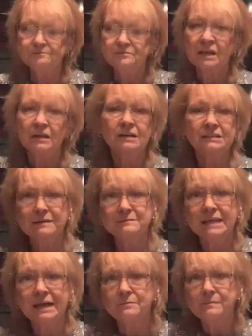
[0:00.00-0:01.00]
A lot of times
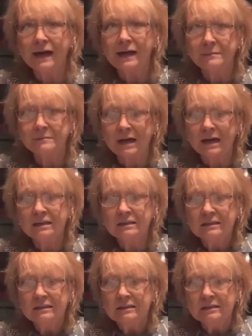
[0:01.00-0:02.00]
I'll buy my
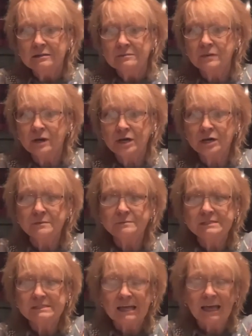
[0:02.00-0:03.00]
bulbs
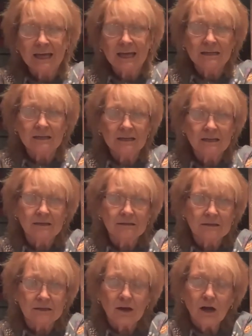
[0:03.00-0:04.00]
at the
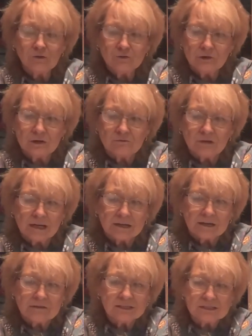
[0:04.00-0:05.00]
Dollar Tree when I go,
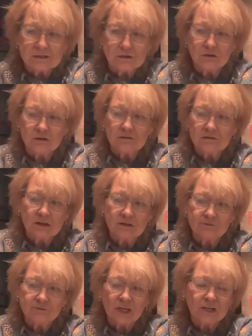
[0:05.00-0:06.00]
because they're
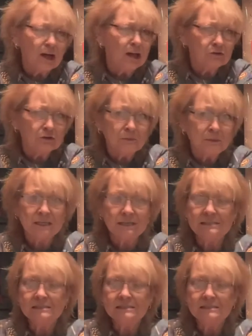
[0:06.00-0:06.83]
$1 a piece.